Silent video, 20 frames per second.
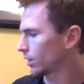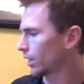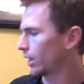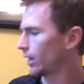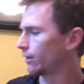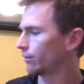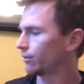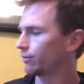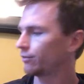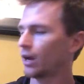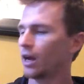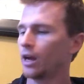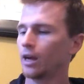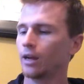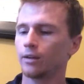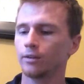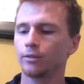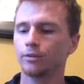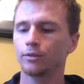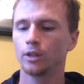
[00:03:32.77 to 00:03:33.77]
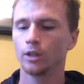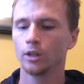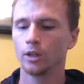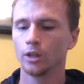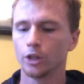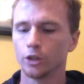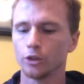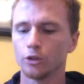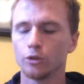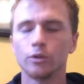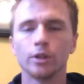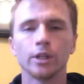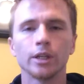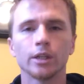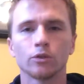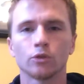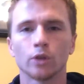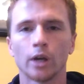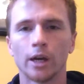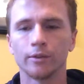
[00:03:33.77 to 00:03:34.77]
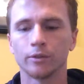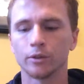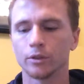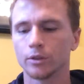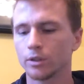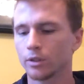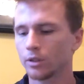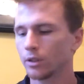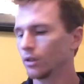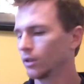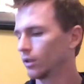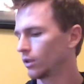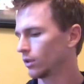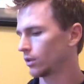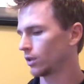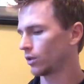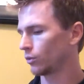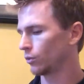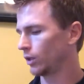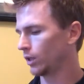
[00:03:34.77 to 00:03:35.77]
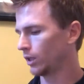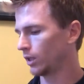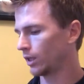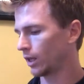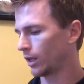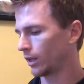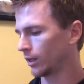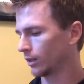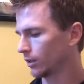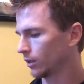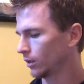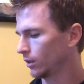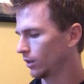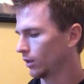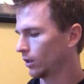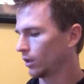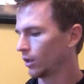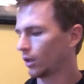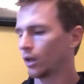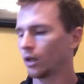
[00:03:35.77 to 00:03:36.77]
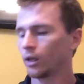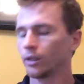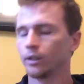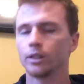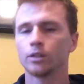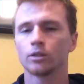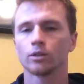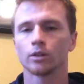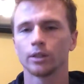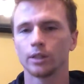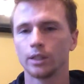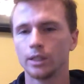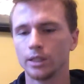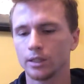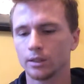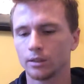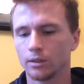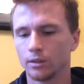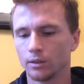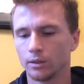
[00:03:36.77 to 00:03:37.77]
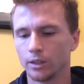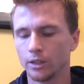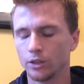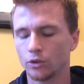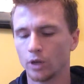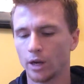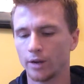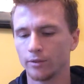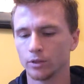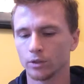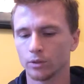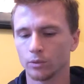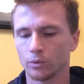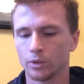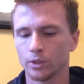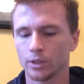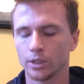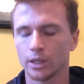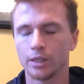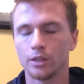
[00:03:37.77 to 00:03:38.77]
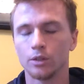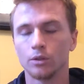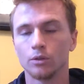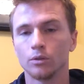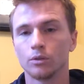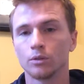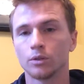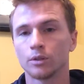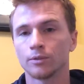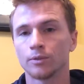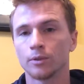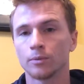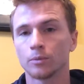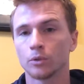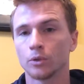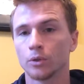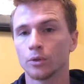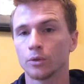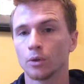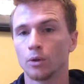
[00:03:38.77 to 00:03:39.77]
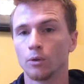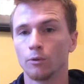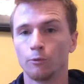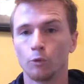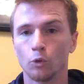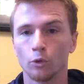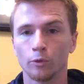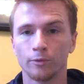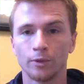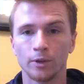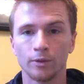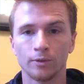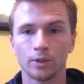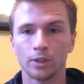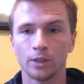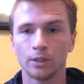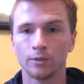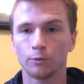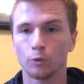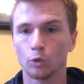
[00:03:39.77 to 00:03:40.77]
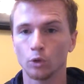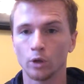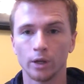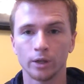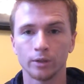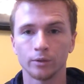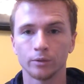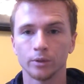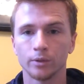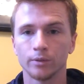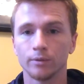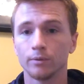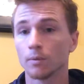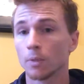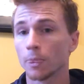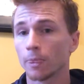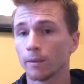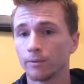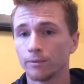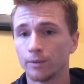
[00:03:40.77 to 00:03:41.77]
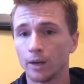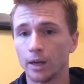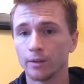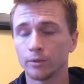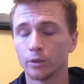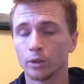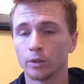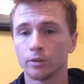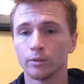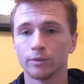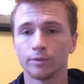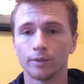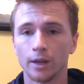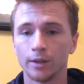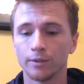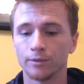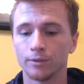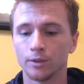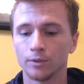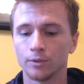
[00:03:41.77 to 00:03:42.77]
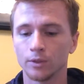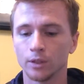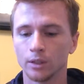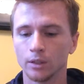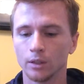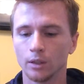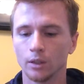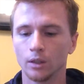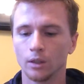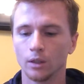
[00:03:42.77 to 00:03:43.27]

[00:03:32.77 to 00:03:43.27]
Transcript: I have 5 unique drivers that I really like. These drivers are the ones I use if I'm going to throw 450, 400, 500, 550.